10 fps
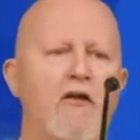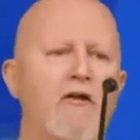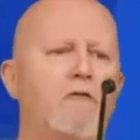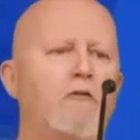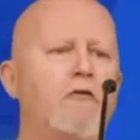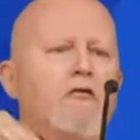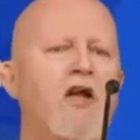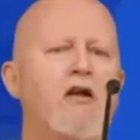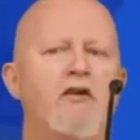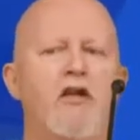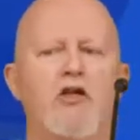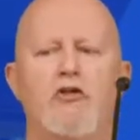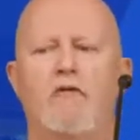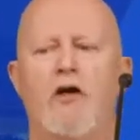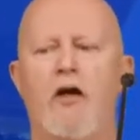If you use
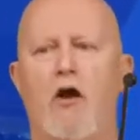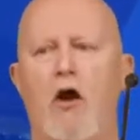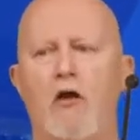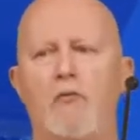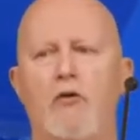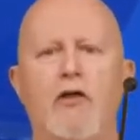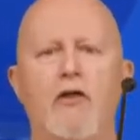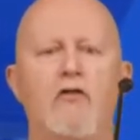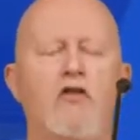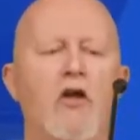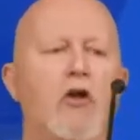navigation via hyperlinks,